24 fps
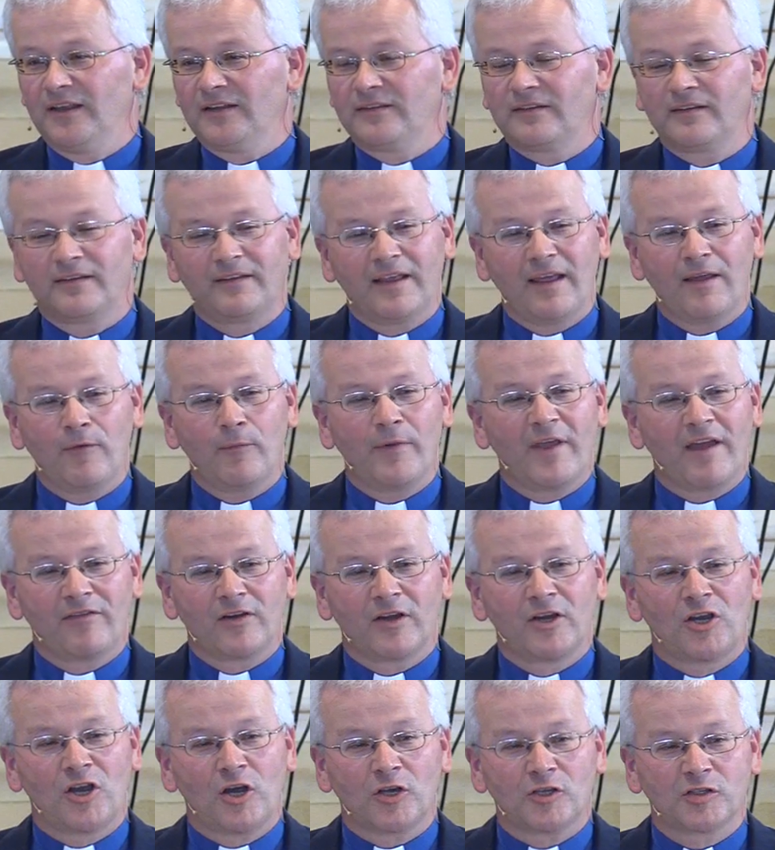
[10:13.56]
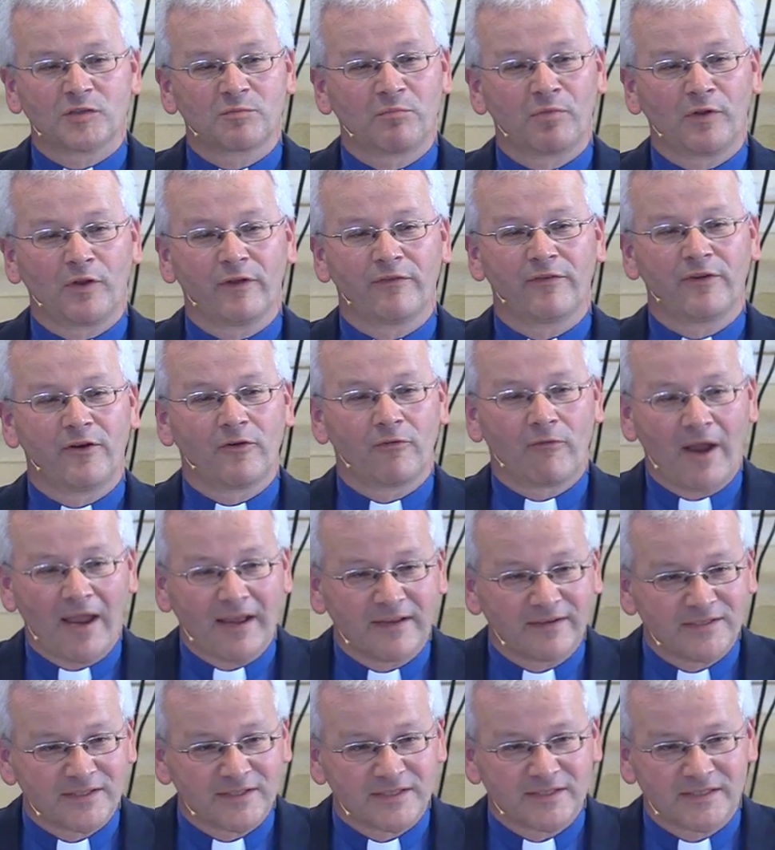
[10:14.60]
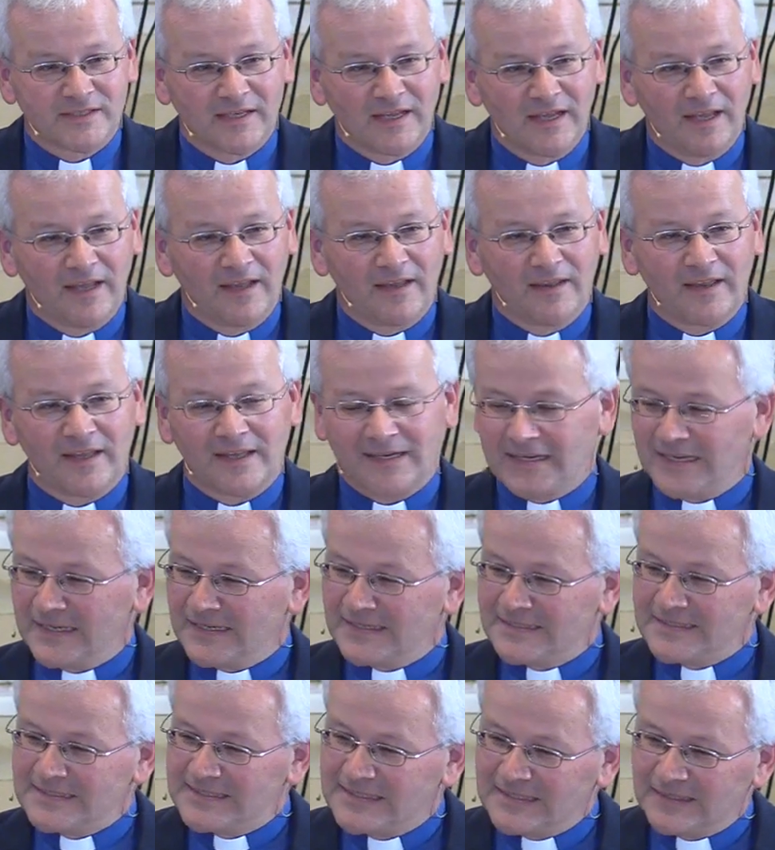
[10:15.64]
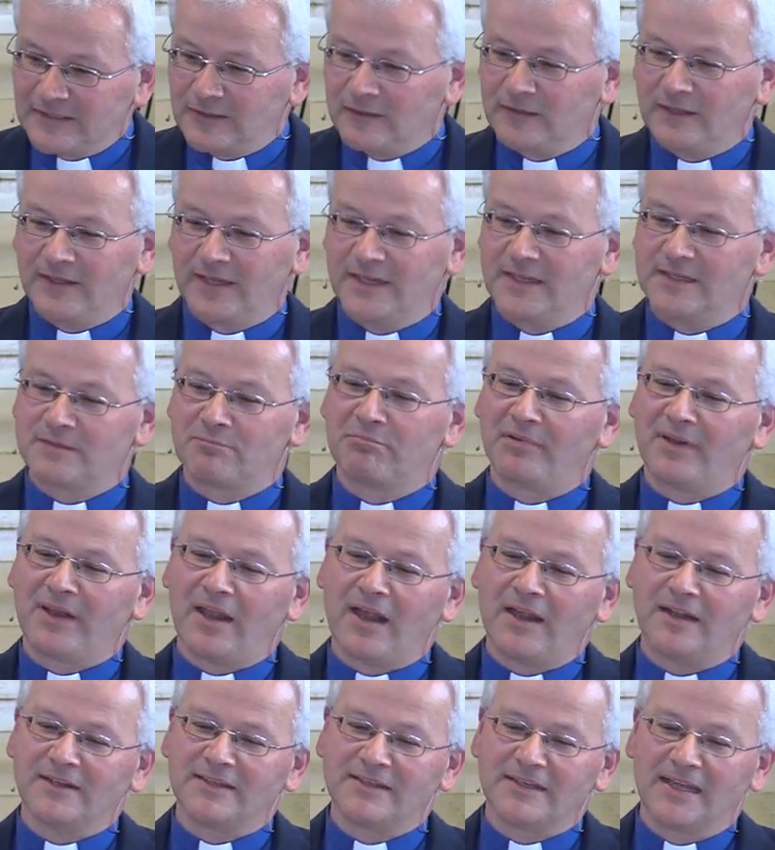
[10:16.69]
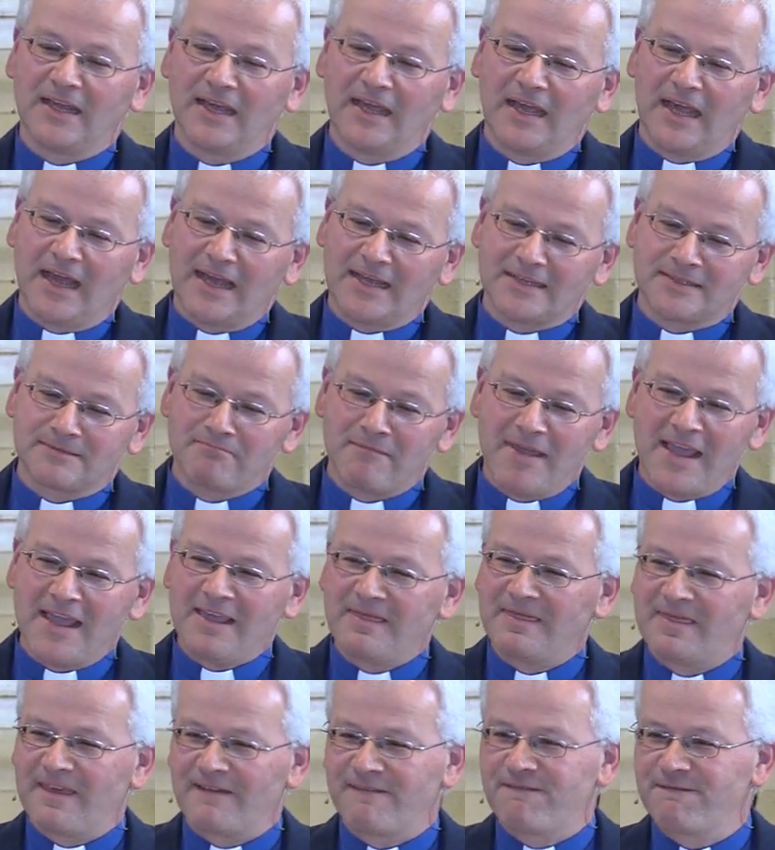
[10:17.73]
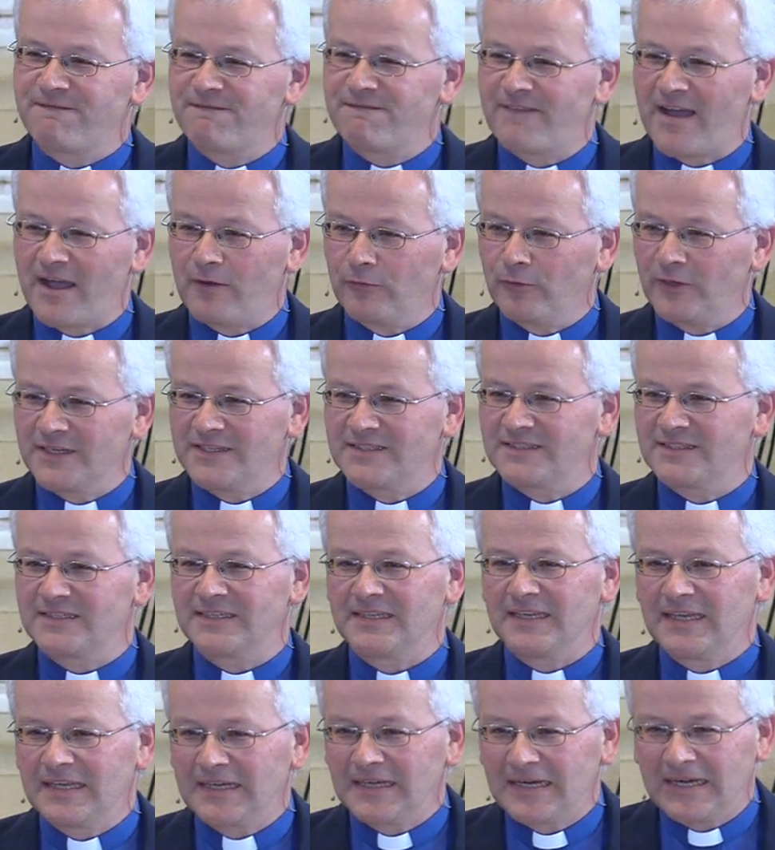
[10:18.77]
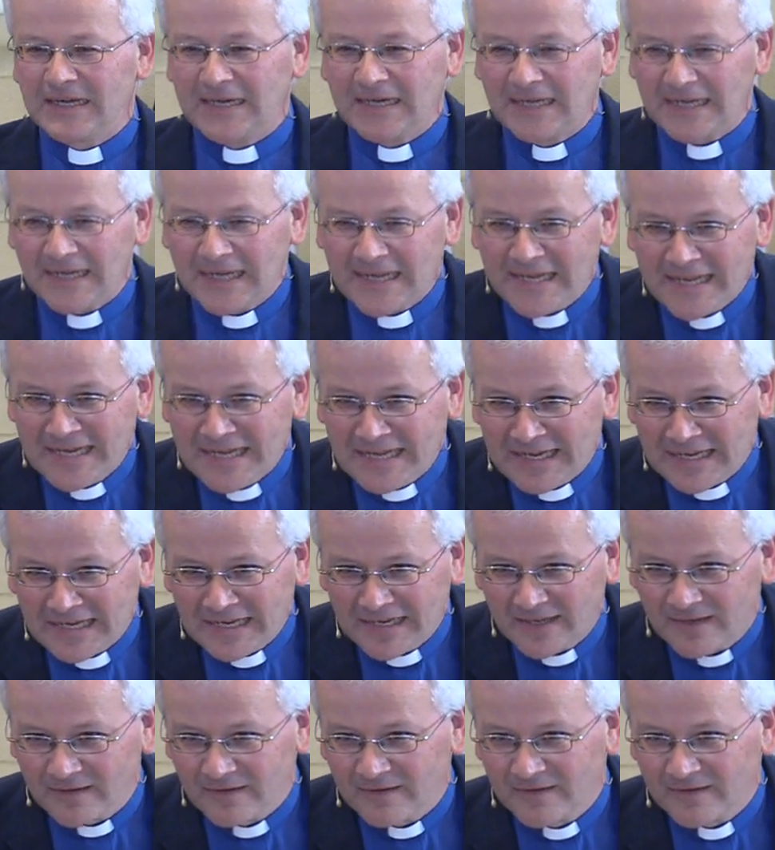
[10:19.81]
Today we have a gospel of grace that can deal. His blood has made the foulest clean.